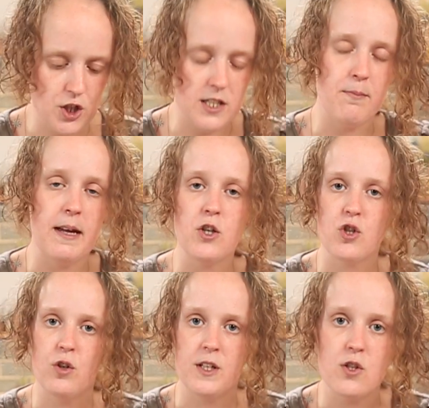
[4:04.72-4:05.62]
just to make
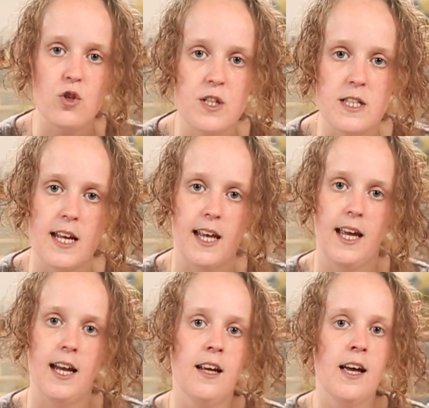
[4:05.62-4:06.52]
sure that it's not
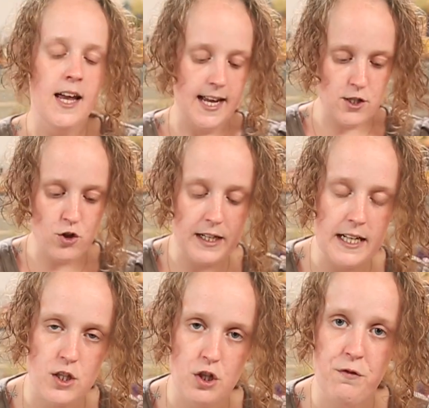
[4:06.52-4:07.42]
sticking, it's not
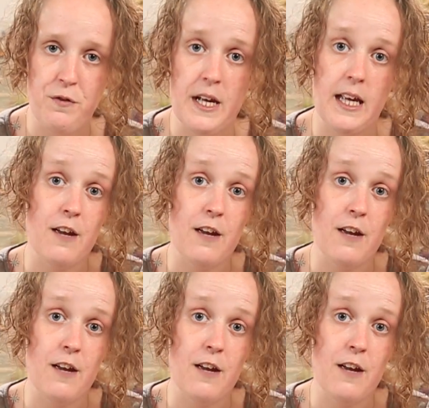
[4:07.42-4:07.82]
getting too thick.